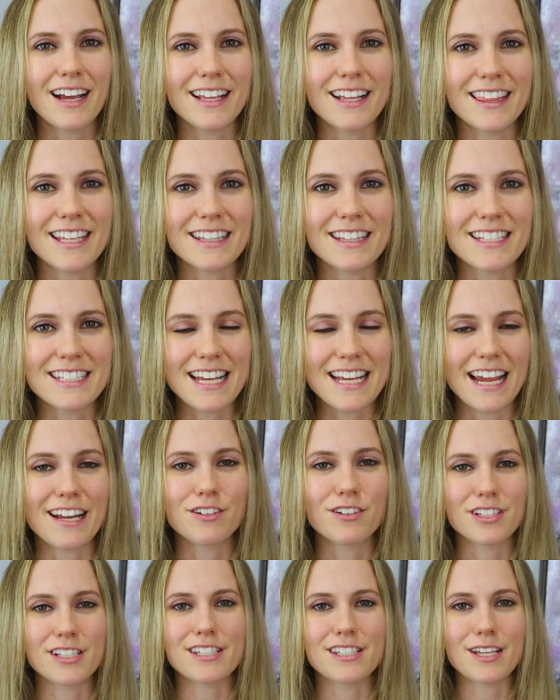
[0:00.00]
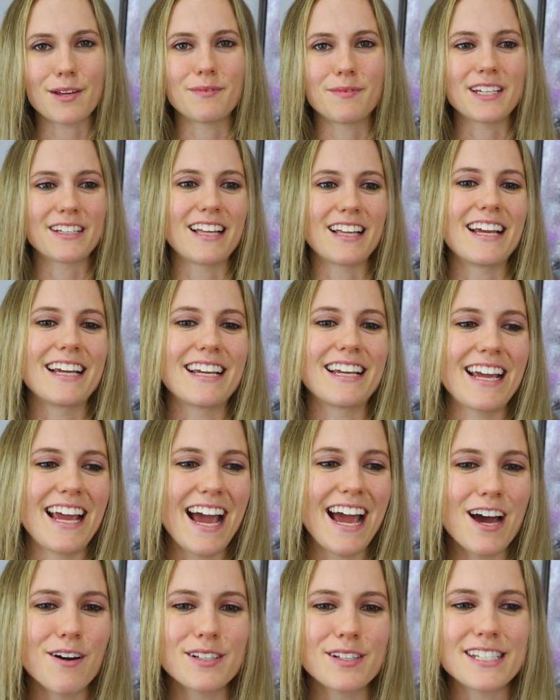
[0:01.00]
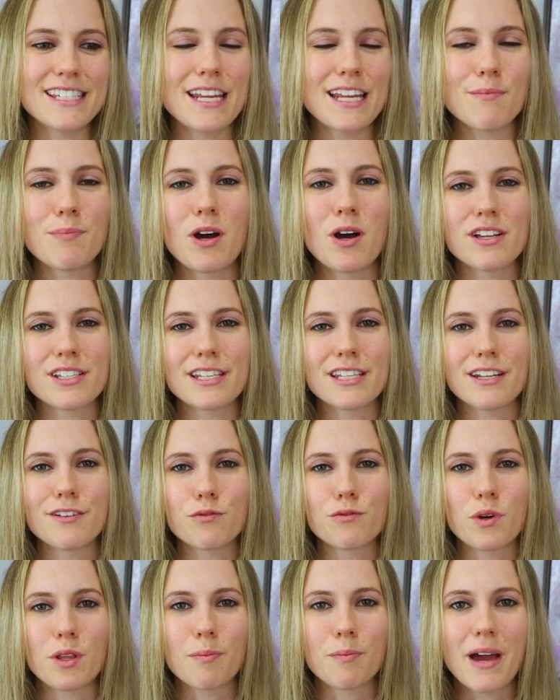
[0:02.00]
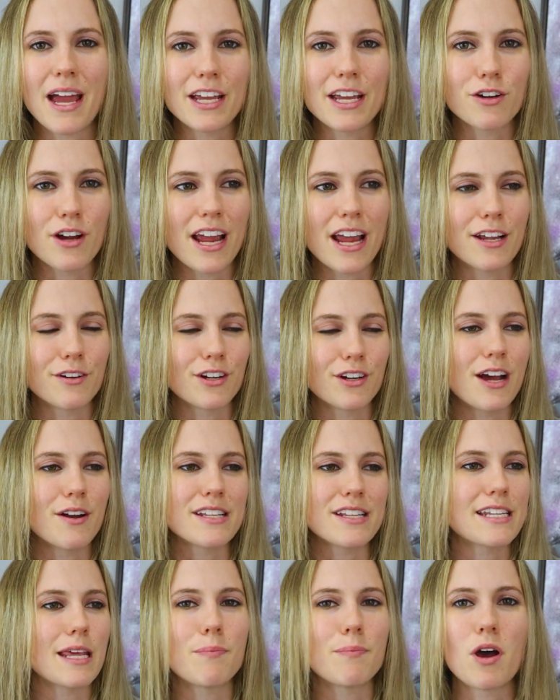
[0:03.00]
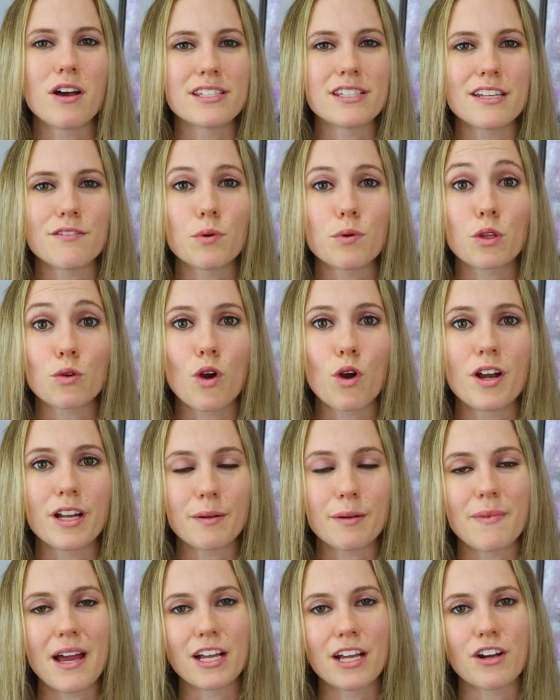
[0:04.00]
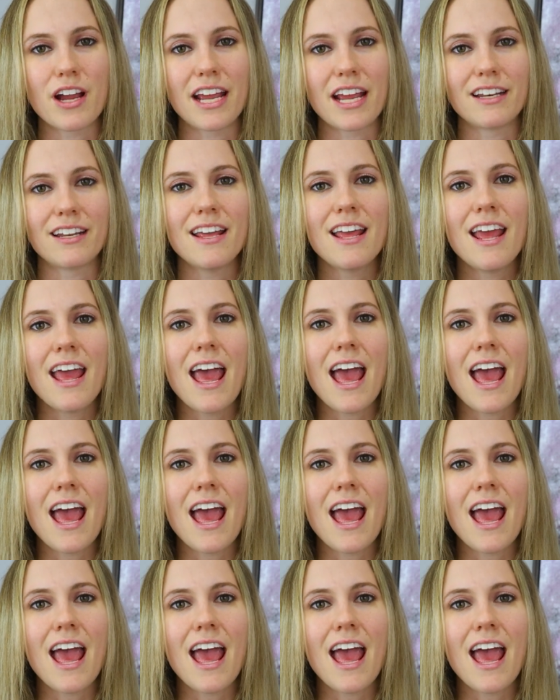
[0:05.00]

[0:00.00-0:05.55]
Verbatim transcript: I think the title is something like how to stay positive with migraine or how to stay positive with chronic migraine.